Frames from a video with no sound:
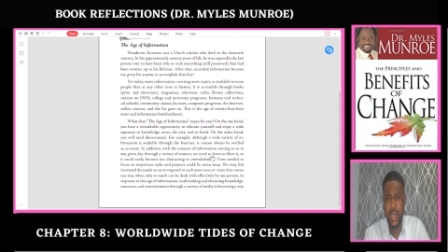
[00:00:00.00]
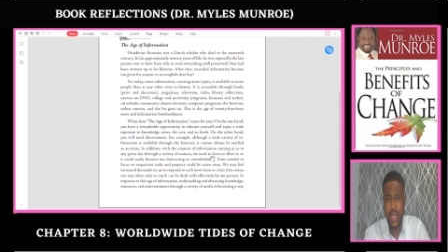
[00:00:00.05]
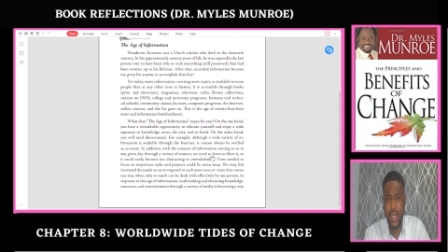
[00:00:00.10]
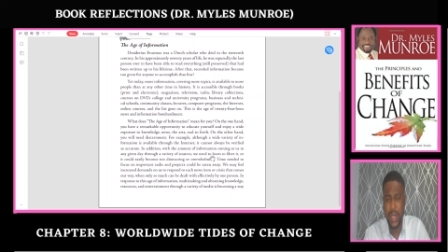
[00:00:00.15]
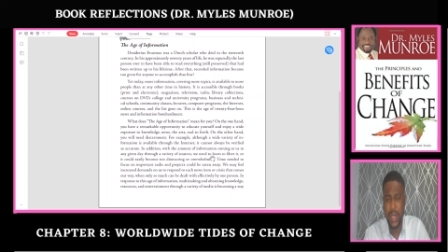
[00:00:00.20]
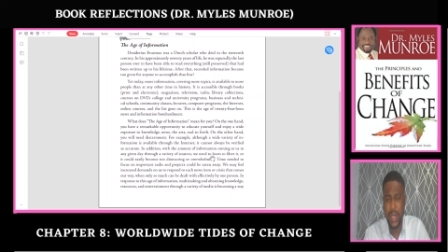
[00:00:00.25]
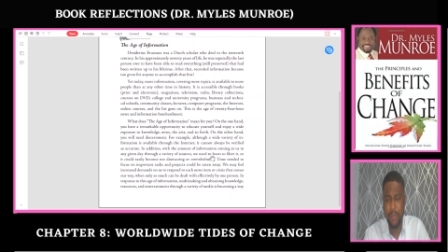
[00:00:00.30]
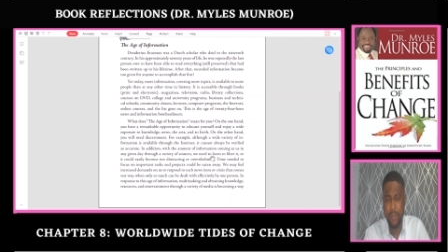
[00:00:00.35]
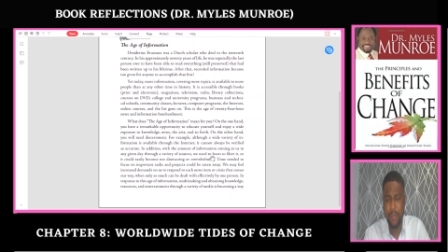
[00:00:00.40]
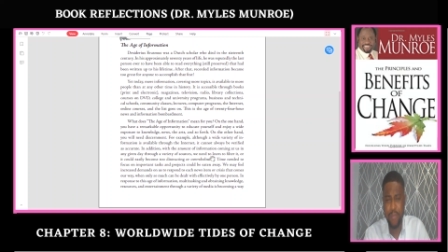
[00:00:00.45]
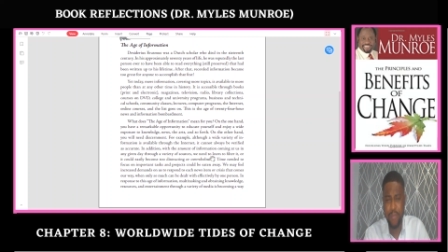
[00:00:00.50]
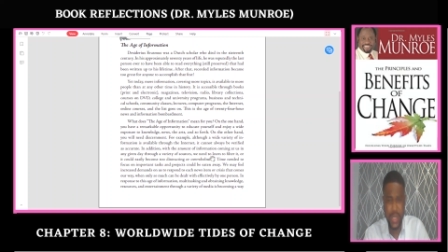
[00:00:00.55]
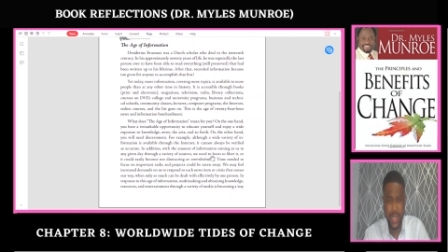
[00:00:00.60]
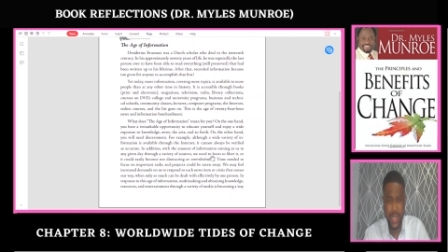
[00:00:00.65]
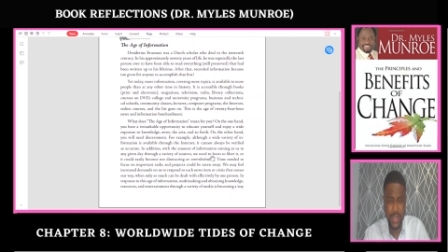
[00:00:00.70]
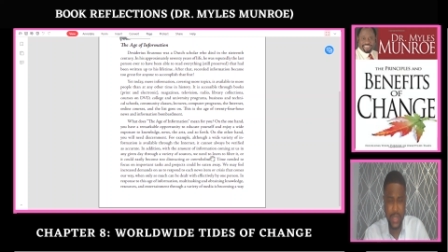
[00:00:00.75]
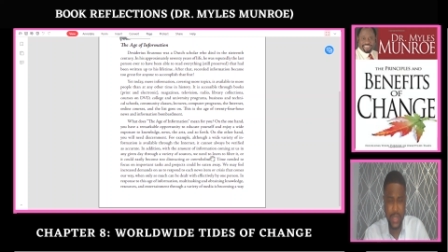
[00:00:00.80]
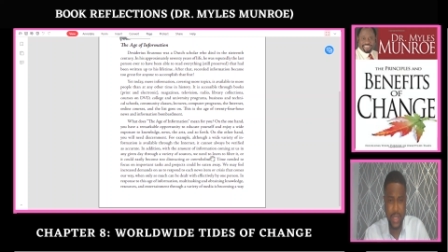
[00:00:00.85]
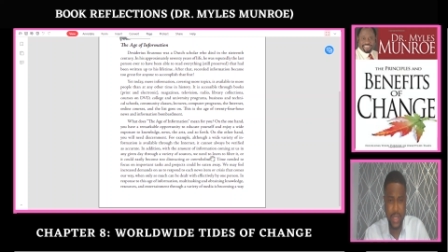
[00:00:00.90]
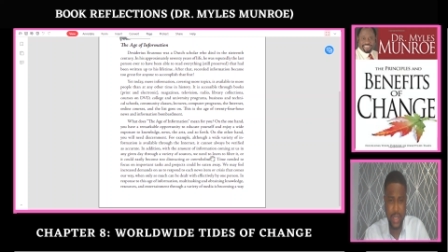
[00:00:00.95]
um,
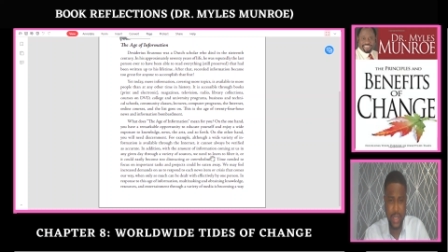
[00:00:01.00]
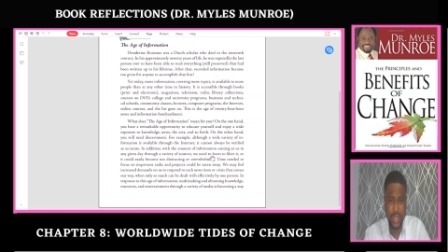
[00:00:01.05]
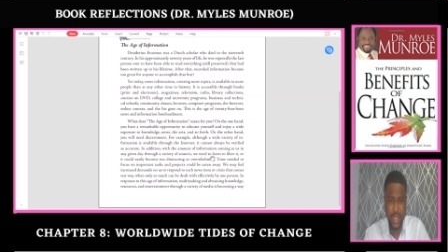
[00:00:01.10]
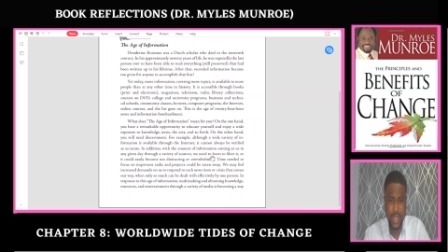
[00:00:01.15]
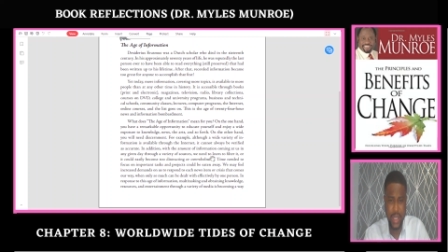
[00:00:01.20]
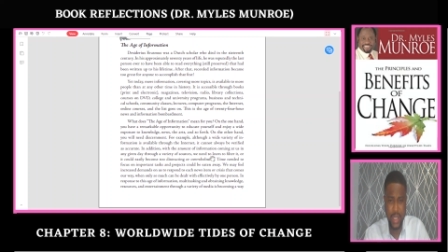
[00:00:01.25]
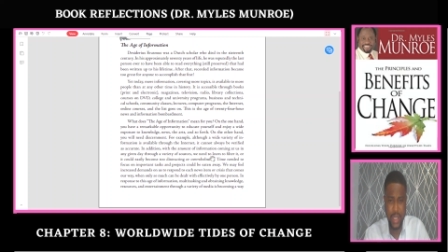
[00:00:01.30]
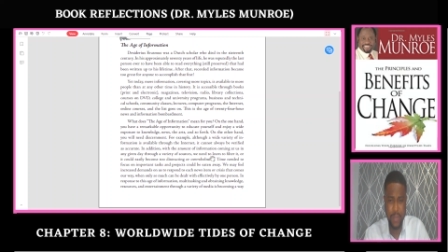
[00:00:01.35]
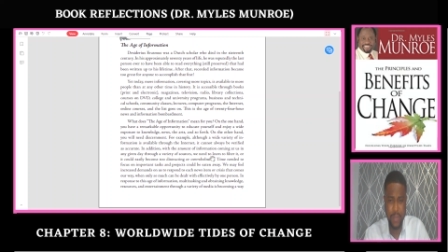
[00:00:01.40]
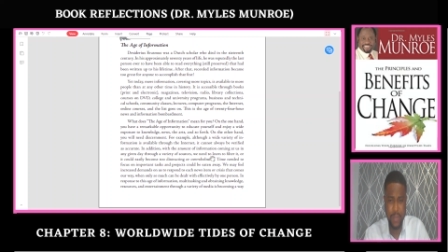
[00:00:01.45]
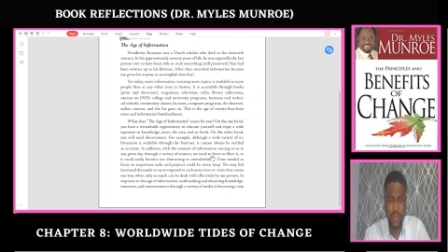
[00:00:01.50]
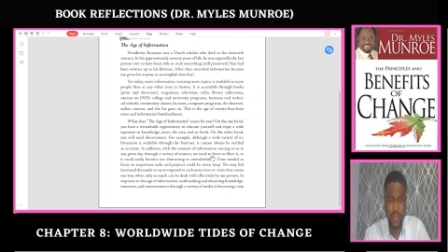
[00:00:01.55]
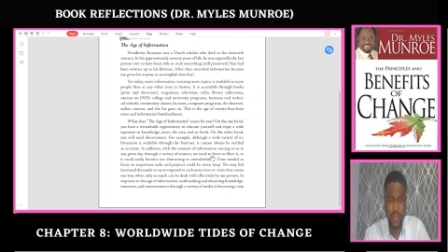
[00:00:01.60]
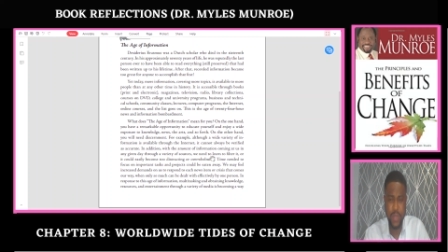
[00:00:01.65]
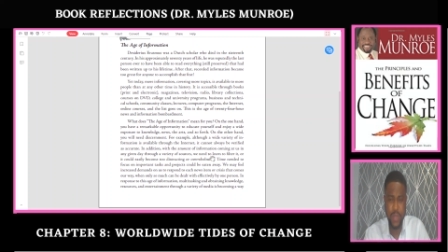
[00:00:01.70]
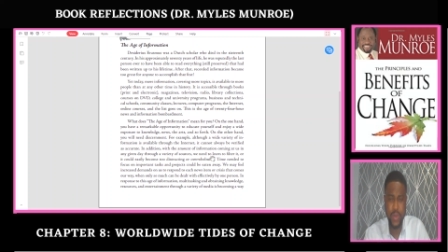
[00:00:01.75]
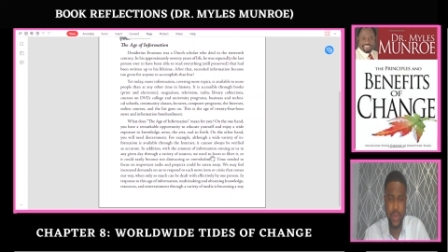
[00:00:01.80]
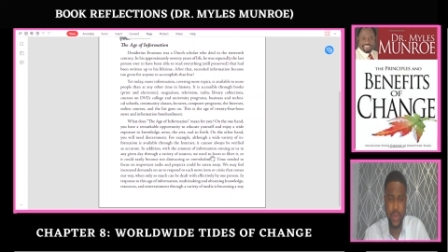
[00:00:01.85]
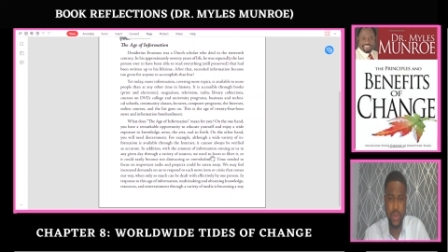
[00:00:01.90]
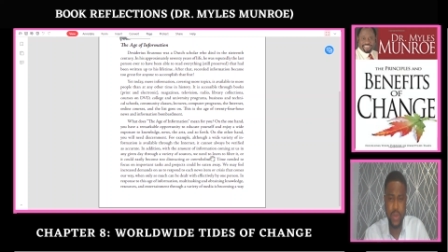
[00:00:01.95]
personal gain.
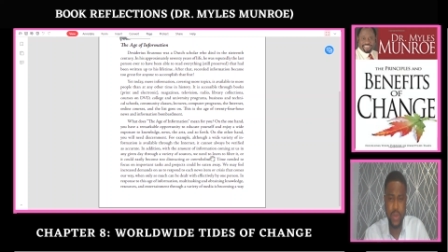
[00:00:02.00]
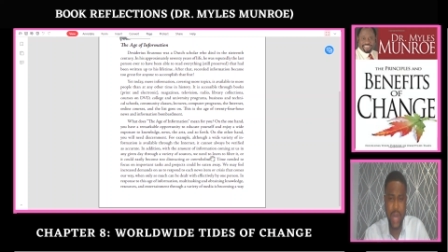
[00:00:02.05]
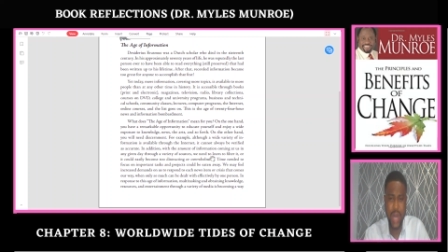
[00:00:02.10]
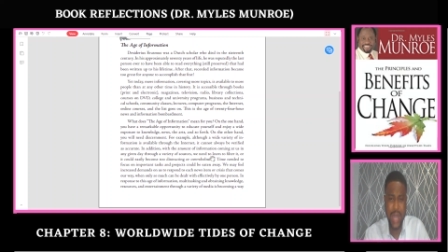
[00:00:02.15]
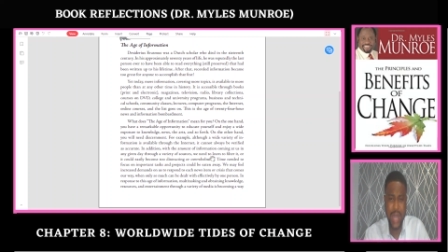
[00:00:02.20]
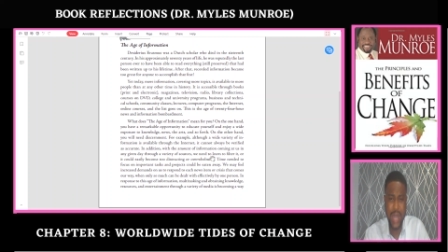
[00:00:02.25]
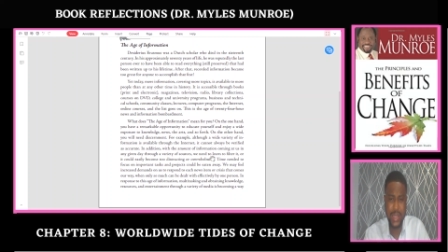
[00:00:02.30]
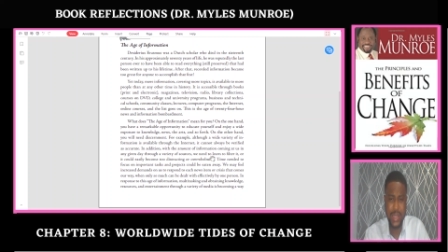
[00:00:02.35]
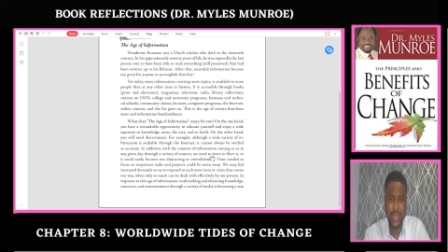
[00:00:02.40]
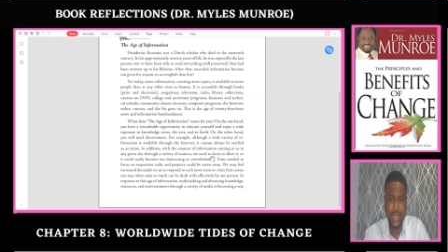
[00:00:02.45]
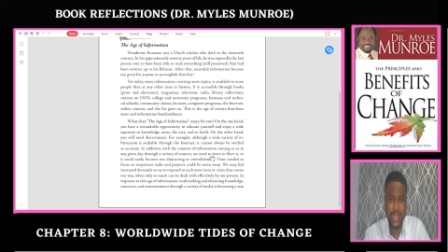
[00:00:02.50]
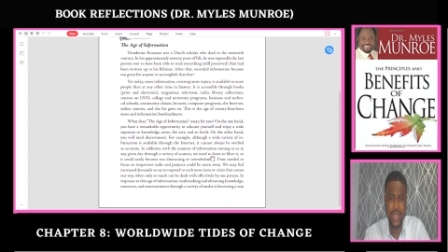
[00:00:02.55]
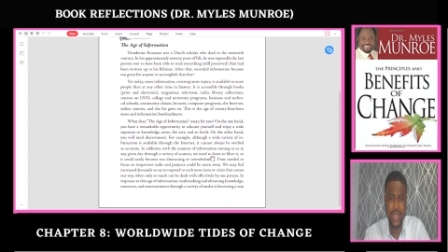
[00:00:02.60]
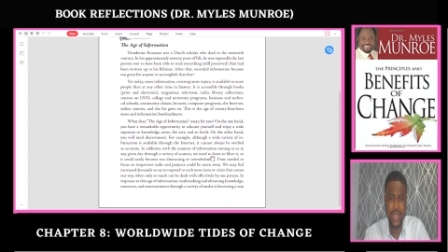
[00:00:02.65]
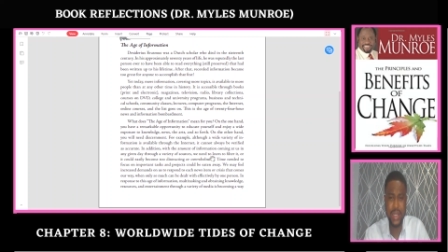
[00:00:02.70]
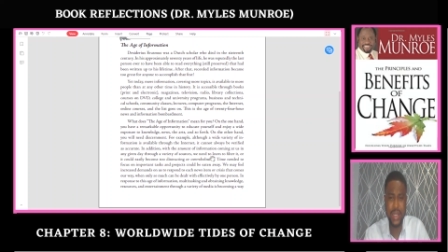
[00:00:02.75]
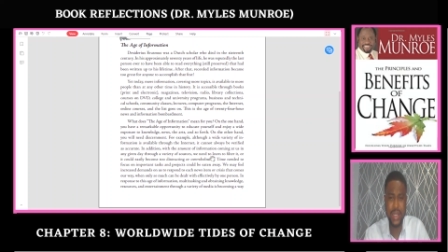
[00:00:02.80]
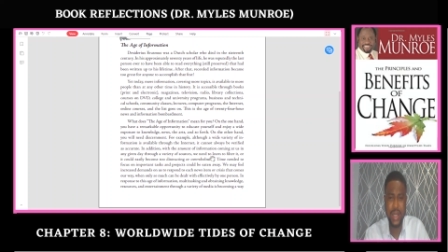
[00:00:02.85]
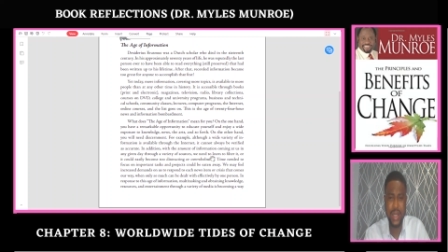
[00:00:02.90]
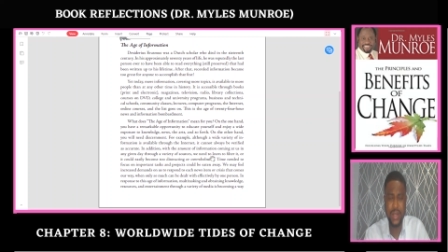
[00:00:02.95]
People are
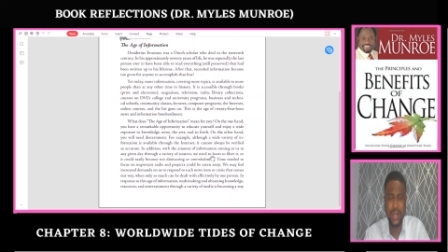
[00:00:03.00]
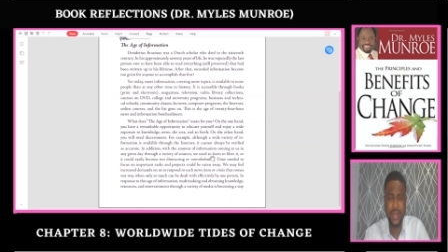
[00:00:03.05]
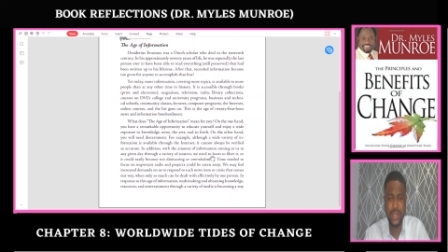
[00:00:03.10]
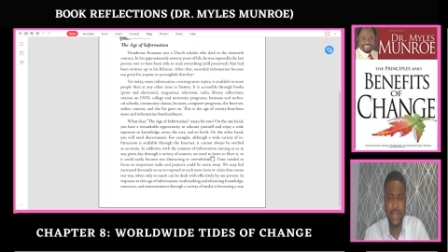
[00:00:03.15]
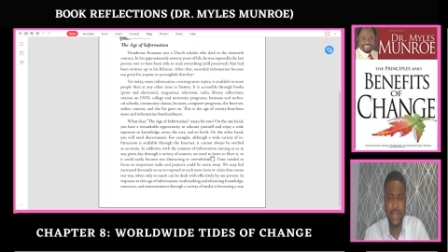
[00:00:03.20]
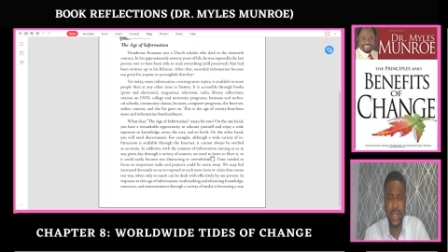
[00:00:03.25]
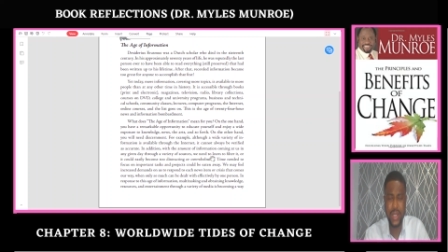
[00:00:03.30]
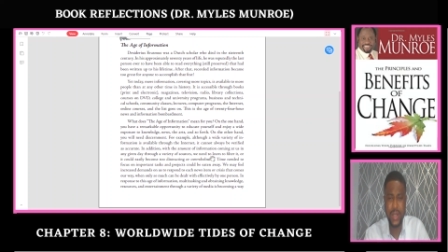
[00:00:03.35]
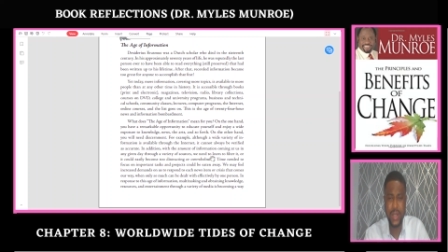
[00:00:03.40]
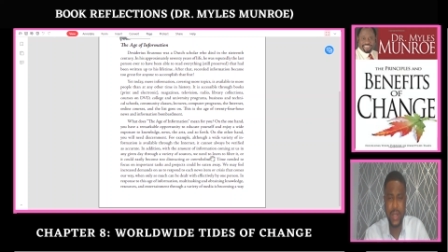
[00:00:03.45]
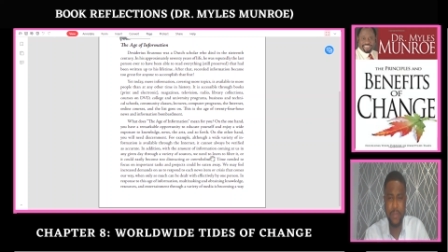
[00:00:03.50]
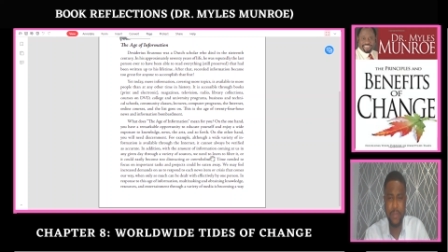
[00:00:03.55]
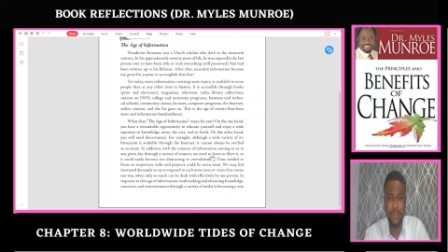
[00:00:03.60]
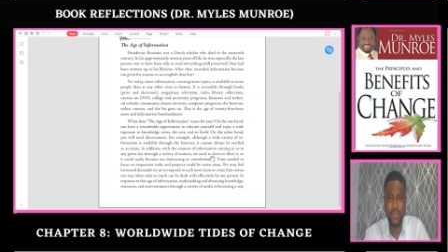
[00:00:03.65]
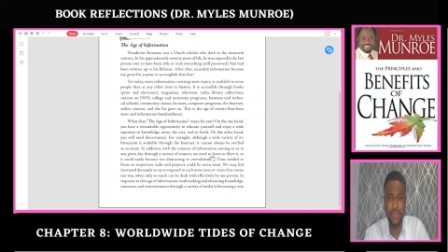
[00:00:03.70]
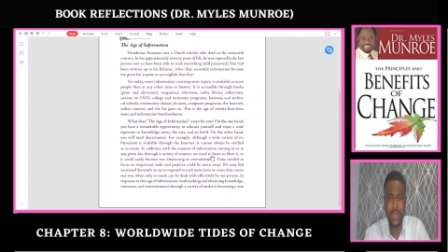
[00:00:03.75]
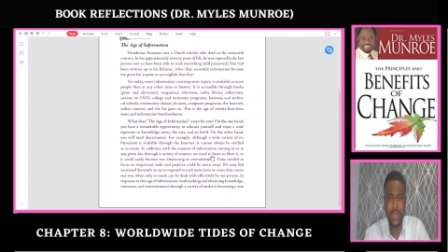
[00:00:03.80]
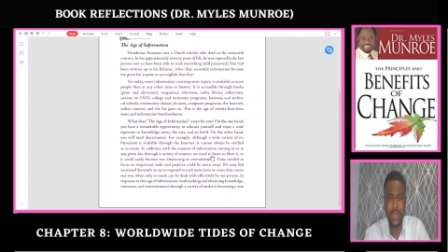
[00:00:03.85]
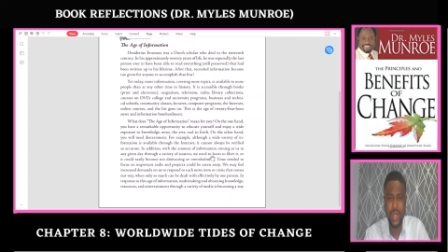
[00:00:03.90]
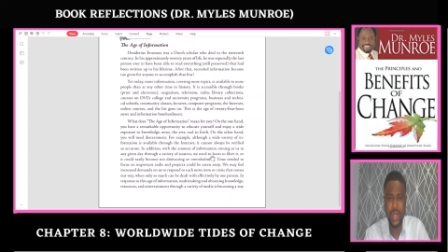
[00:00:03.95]
sending out um,
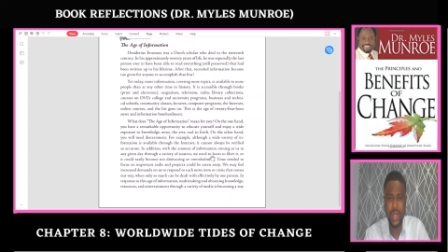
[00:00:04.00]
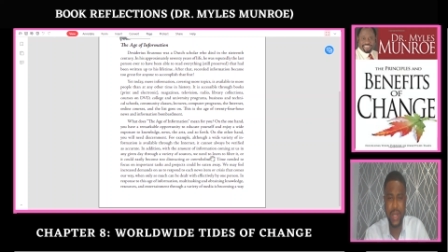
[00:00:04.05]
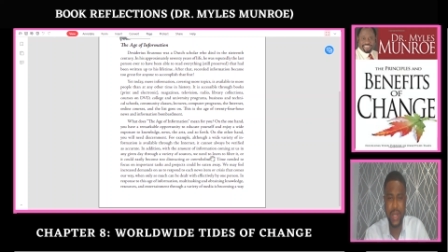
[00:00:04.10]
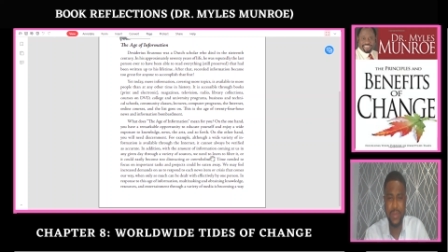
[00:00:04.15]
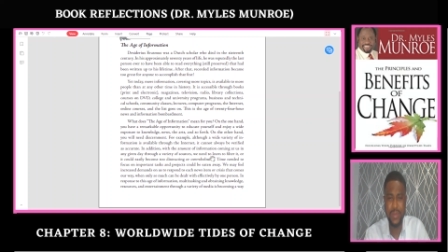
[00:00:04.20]
um,